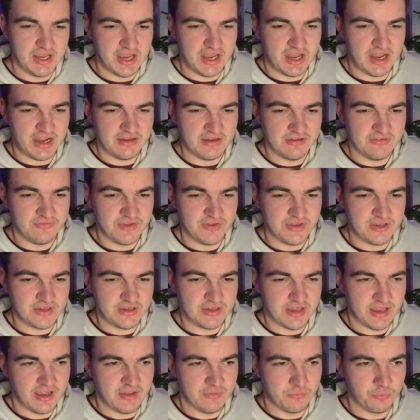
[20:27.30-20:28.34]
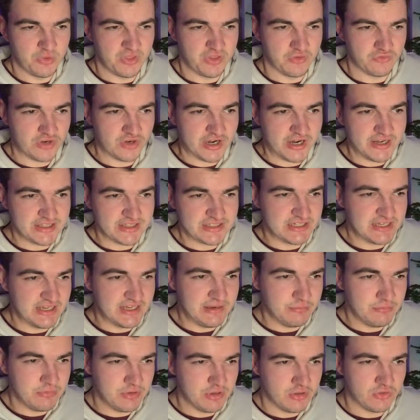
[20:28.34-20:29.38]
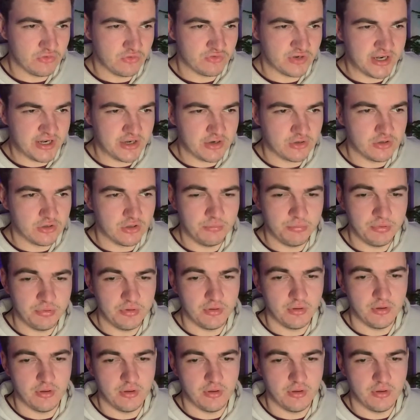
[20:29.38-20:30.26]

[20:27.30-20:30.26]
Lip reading: I think with the right team and the right club,